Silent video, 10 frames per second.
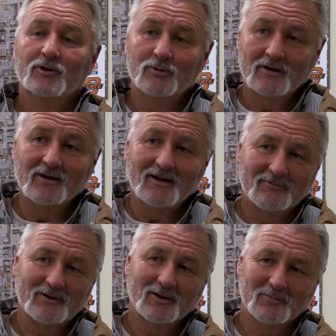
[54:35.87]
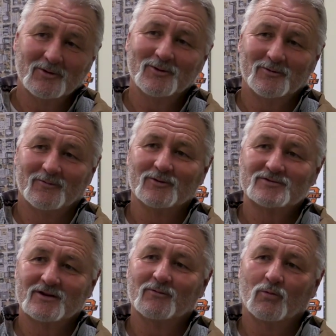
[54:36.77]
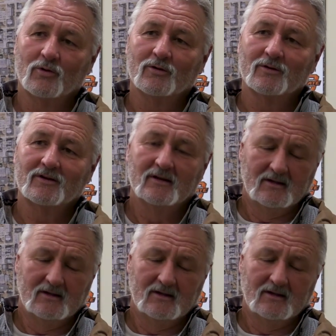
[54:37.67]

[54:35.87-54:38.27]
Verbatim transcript: who didn't have to come to the university to work.